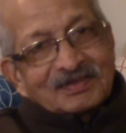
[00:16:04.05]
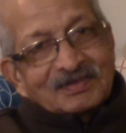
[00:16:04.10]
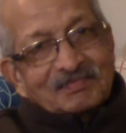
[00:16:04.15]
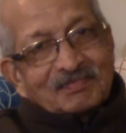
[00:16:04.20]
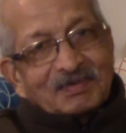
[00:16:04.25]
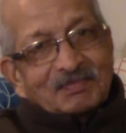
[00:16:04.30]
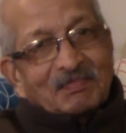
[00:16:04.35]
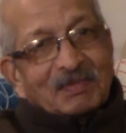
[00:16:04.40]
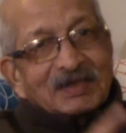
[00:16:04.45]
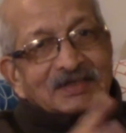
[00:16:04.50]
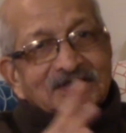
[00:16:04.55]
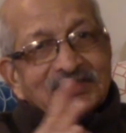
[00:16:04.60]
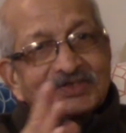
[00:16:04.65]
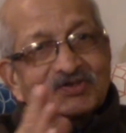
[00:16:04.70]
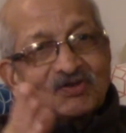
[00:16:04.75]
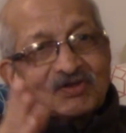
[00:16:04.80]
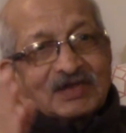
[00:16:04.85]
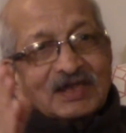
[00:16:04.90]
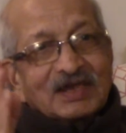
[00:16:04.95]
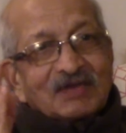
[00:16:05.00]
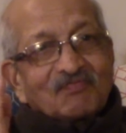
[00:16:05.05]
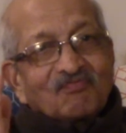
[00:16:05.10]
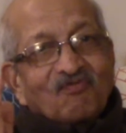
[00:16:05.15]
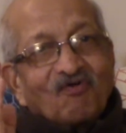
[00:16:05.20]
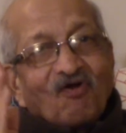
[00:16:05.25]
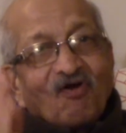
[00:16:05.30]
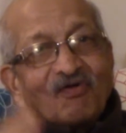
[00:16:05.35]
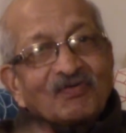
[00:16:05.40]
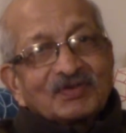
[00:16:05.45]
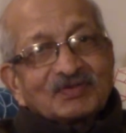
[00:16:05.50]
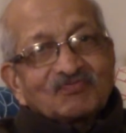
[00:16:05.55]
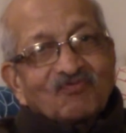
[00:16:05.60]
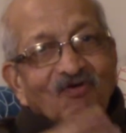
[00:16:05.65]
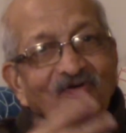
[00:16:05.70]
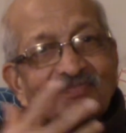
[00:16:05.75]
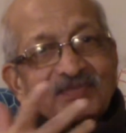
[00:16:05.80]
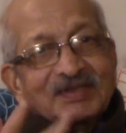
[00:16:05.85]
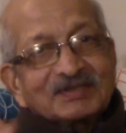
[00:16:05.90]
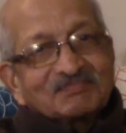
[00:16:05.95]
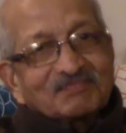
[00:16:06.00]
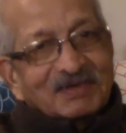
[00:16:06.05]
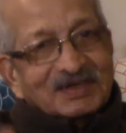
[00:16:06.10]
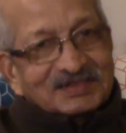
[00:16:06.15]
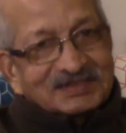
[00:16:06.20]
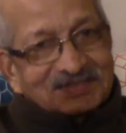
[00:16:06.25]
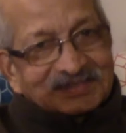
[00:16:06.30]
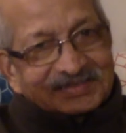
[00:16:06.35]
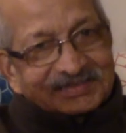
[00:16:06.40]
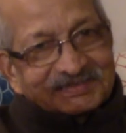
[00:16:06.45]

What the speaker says: But master is not any form, he's formless master.